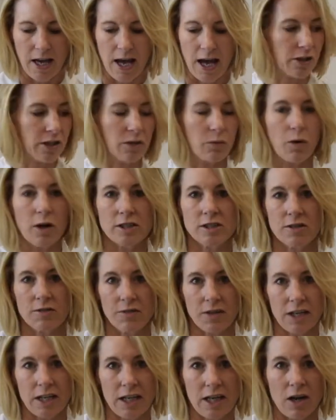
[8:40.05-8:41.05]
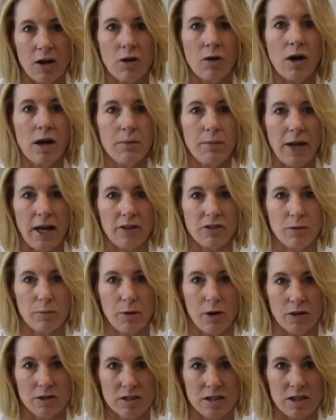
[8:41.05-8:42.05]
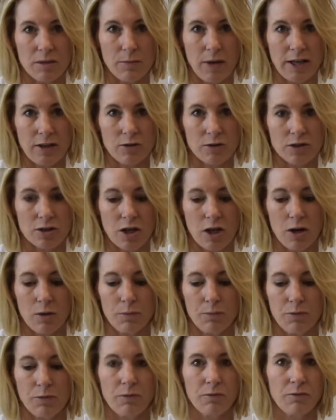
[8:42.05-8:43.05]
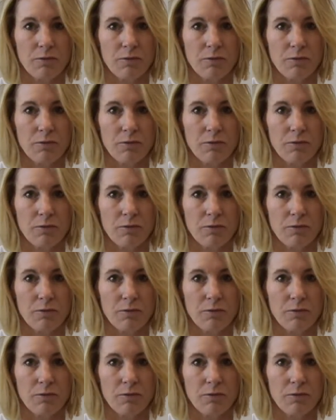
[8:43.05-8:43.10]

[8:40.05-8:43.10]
We're going to watch a video about the parts of the microscope,